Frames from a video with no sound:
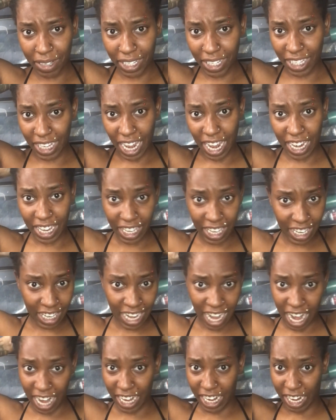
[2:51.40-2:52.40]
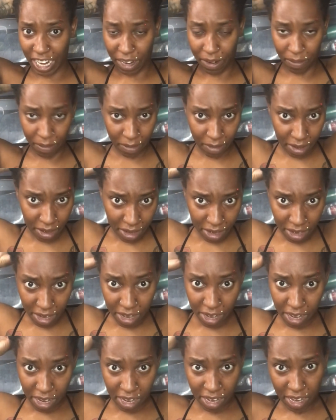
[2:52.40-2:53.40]
says it's not in.
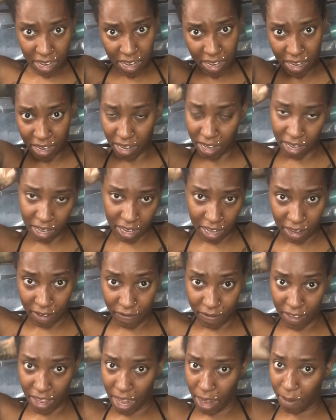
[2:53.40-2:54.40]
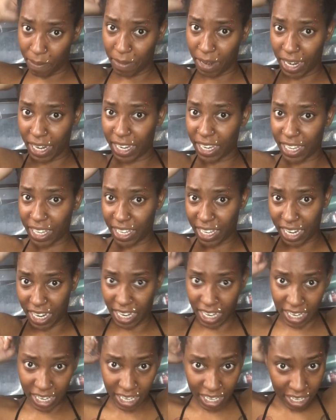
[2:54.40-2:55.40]
If that makes sense.